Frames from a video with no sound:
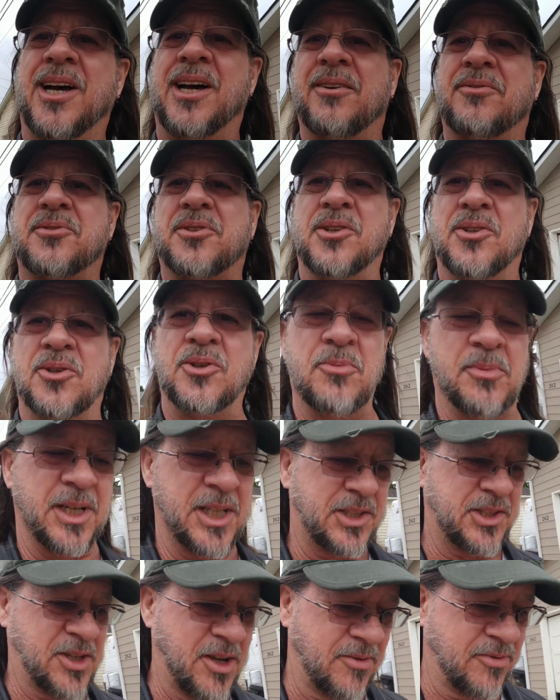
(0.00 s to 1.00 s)
have to do my
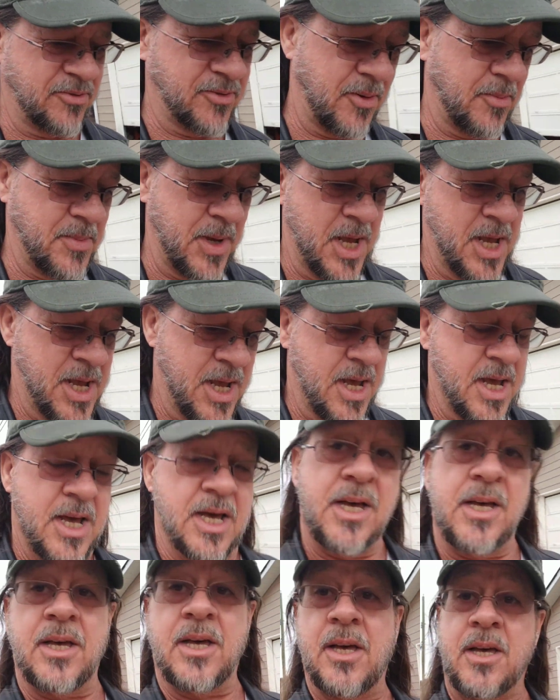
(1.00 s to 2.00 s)
stuff from
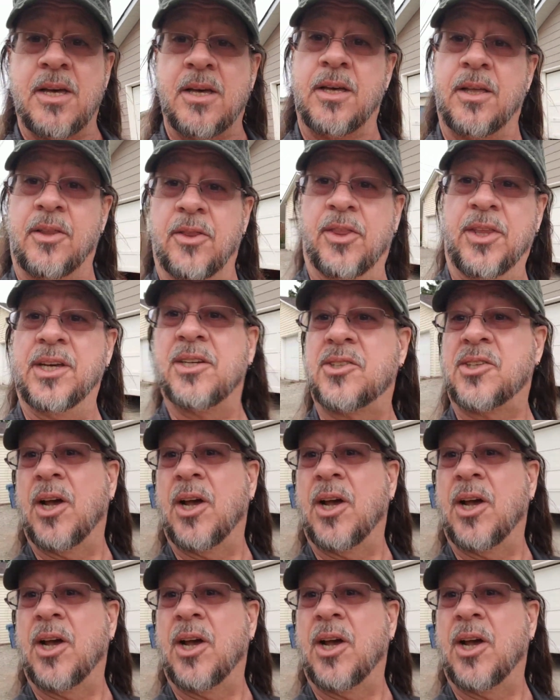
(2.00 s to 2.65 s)
this